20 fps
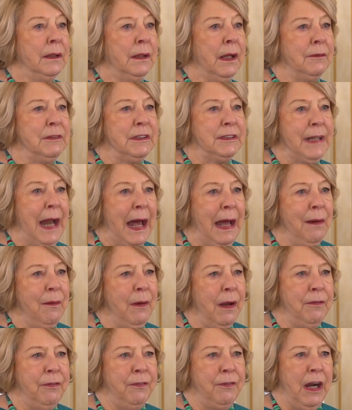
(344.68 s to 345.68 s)
There is
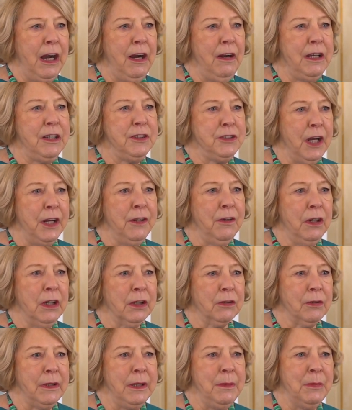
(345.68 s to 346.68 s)
now a fairly general
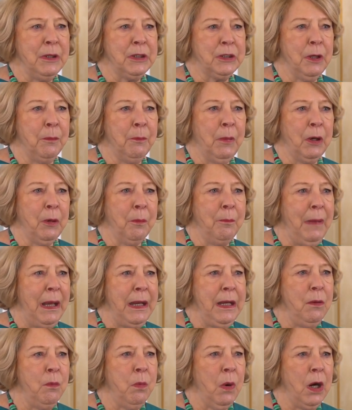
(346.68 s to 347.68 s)
agreement among
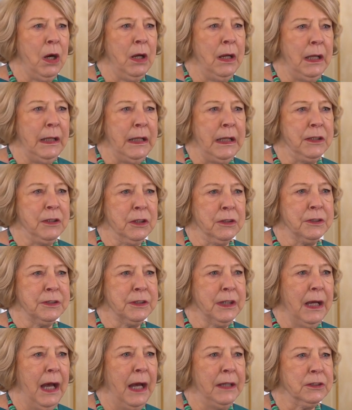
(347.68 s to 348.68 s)
many world
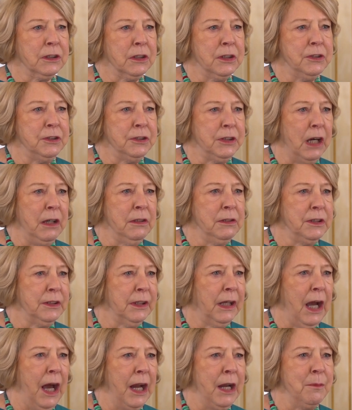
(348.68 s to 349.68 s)
leaders and
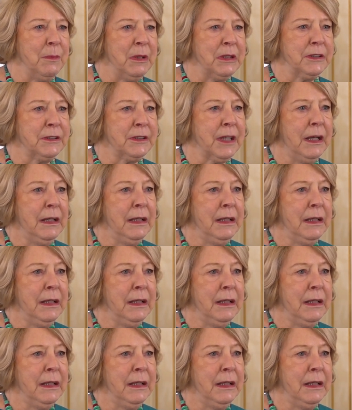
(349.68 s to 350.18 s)
concerned economists